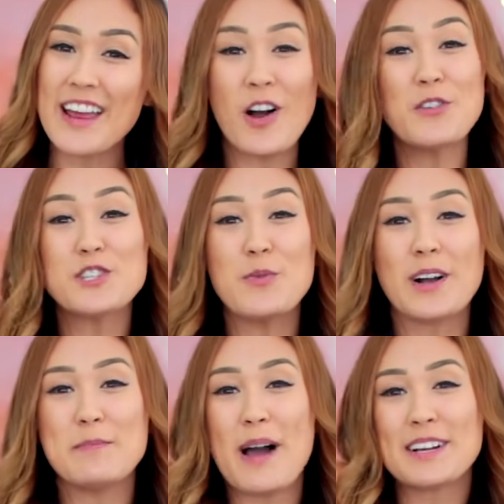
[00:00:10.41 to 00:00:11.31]
and also
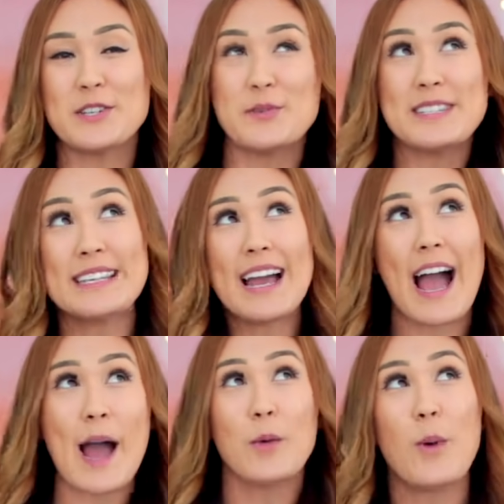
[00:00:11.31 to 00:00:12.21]
welcome back to
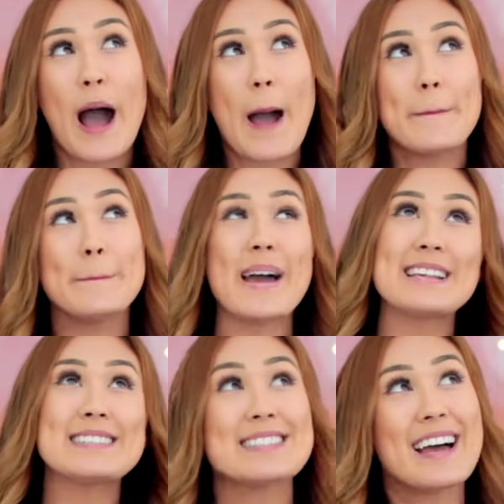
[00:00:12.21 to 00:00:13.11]
DIY
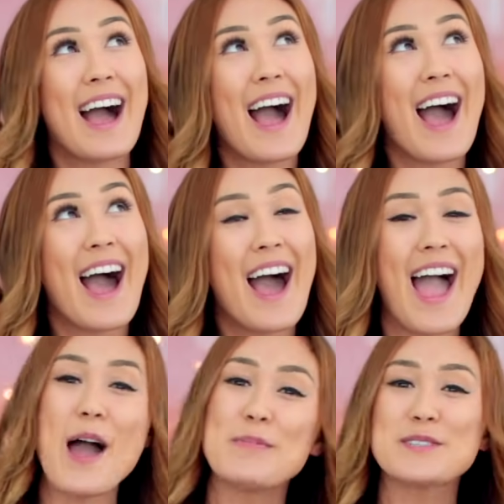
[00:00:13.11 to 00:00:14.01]
Master
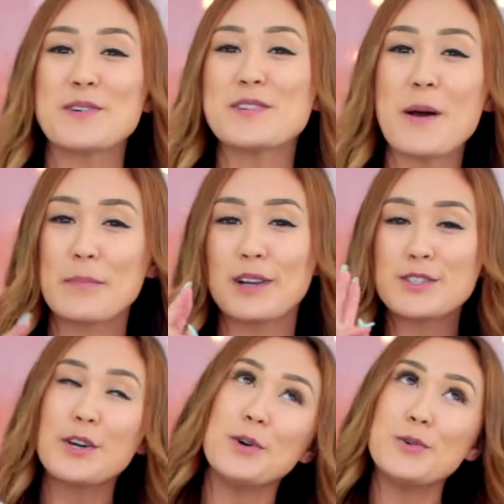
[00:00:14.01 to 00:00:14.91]
episode number
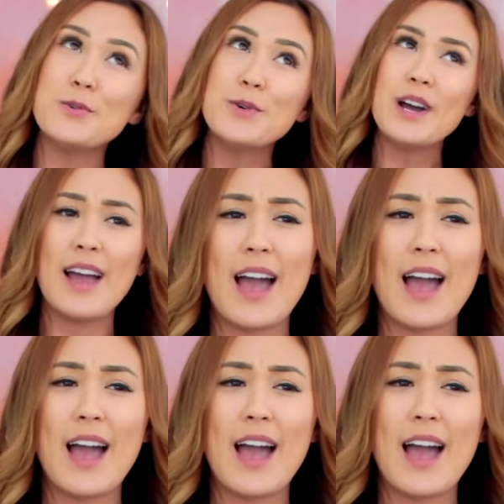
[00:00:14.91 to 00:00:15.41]
2.